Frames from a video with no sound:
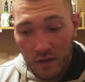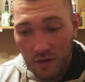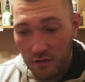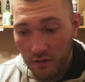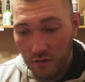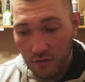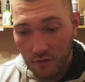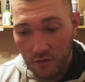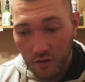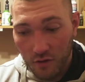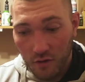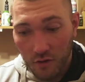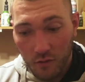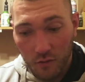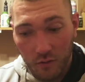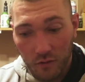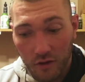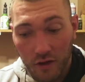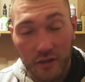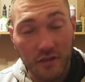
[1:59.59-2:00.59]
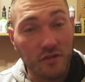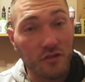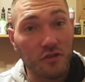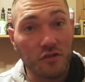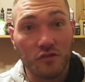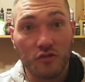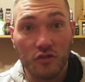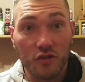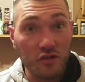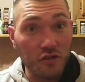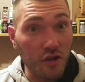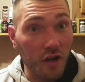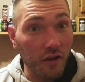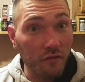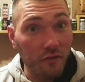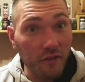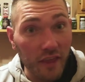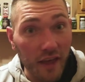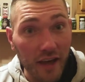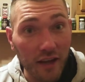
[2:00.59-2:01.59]
you know, like just
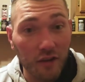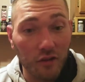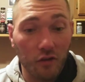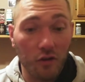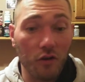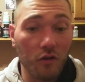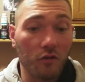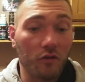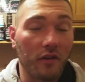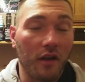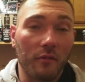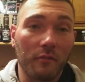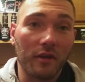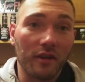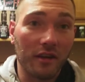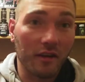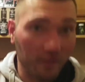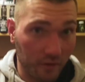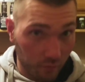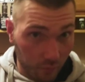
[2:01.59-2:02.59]
off of that alone. I mean, it